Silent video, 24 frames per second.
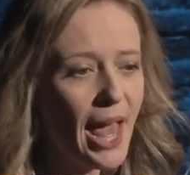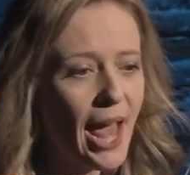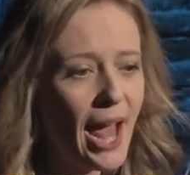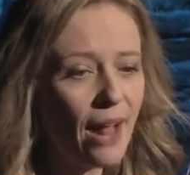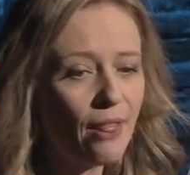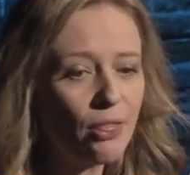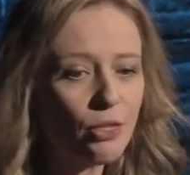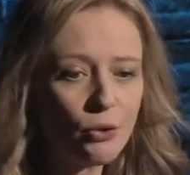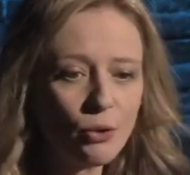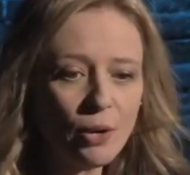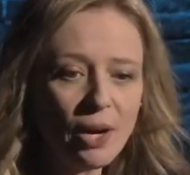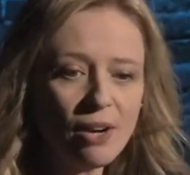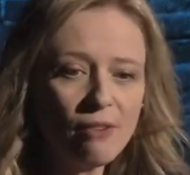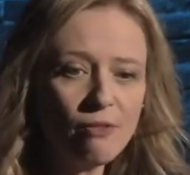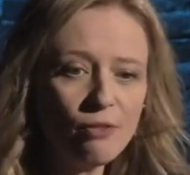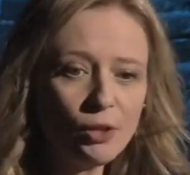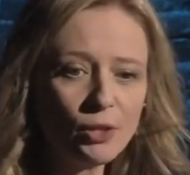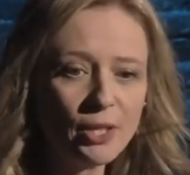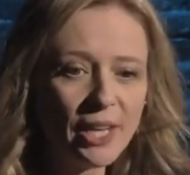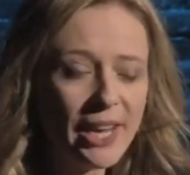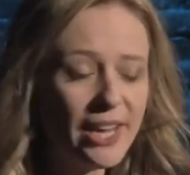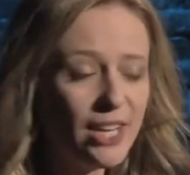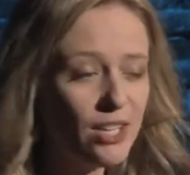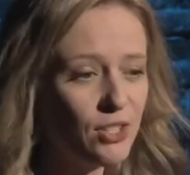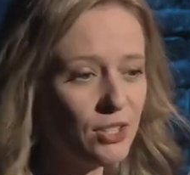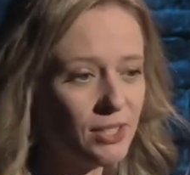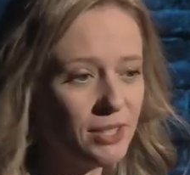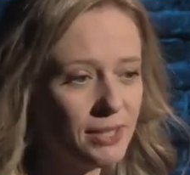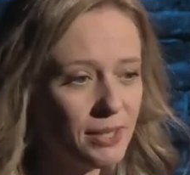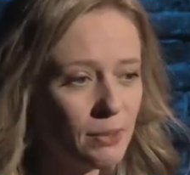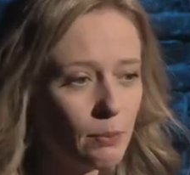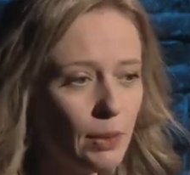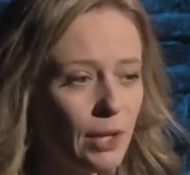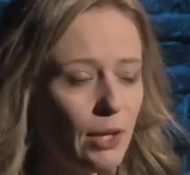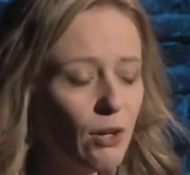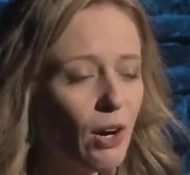And through our
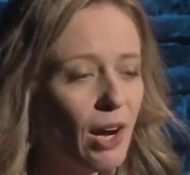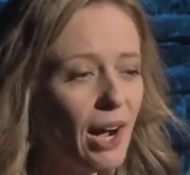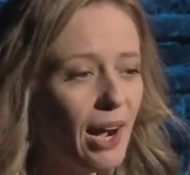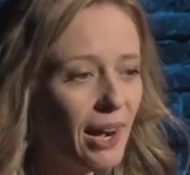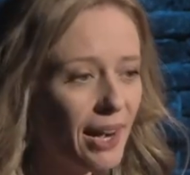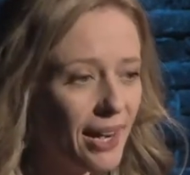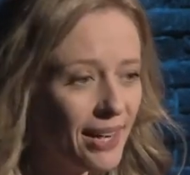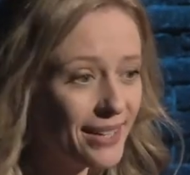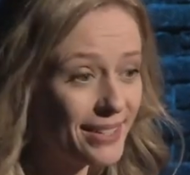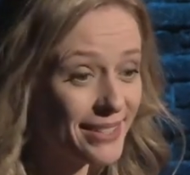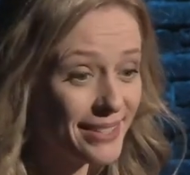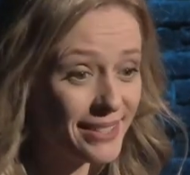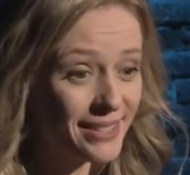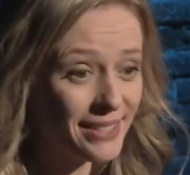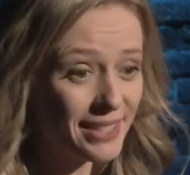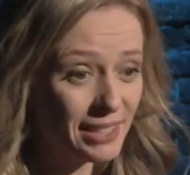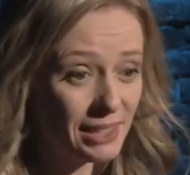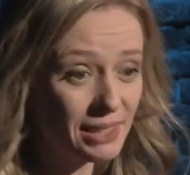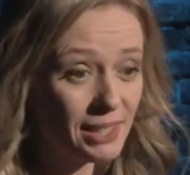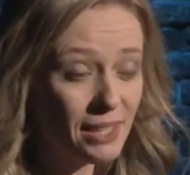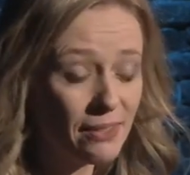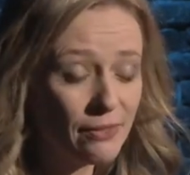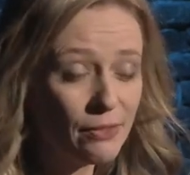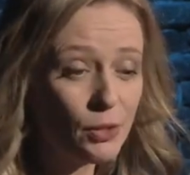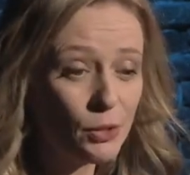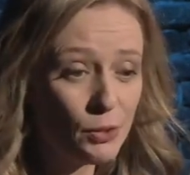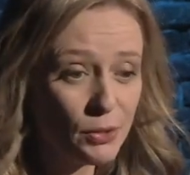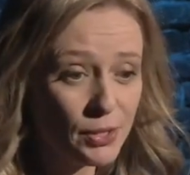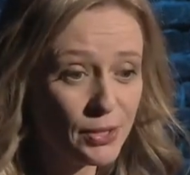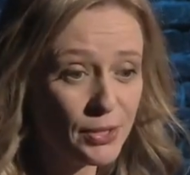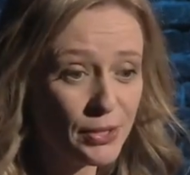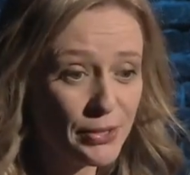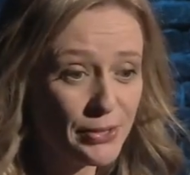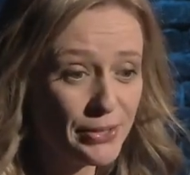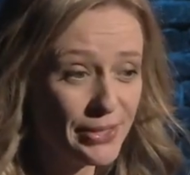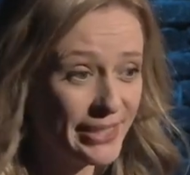vocations, we are asked to love those
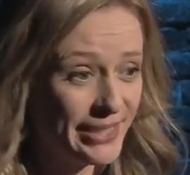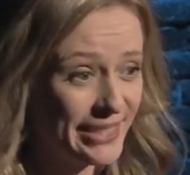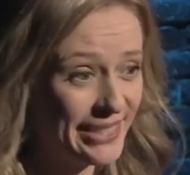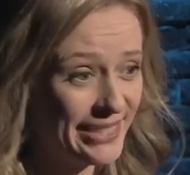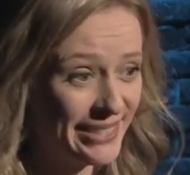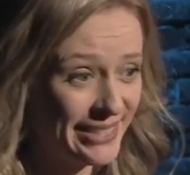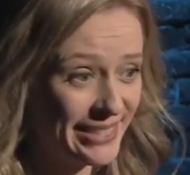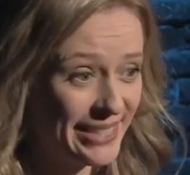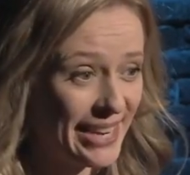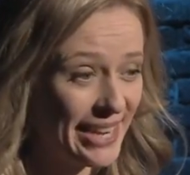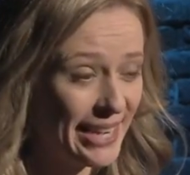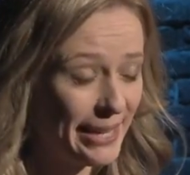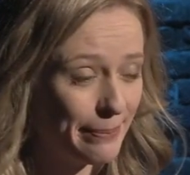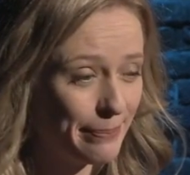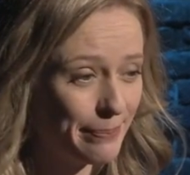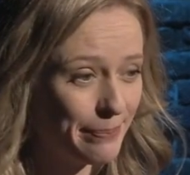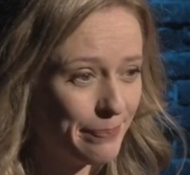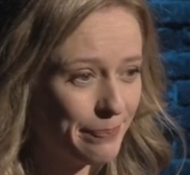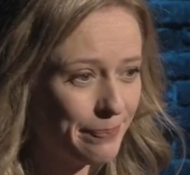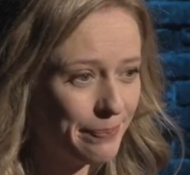souls in his name.